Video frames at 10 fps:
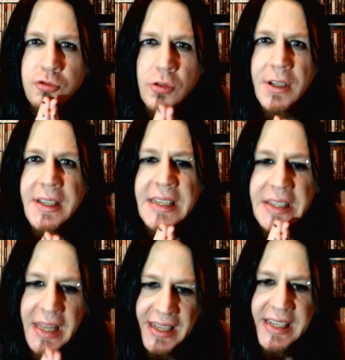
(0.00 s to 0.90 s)
really
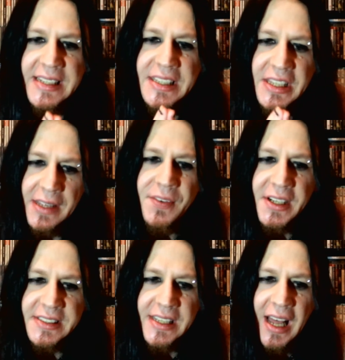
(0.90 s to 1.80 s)
lucky to live in
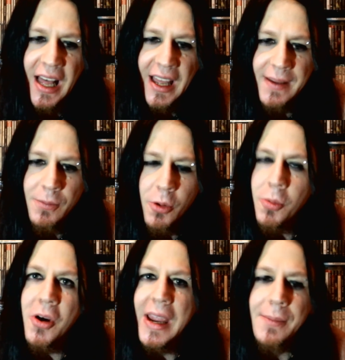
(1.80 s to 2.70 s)
a time where
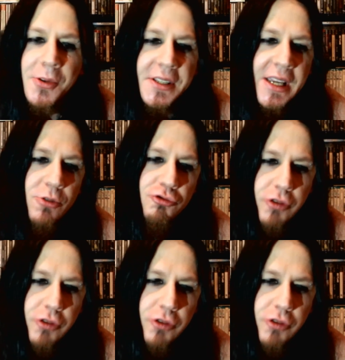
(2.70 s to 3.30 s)
we're able to get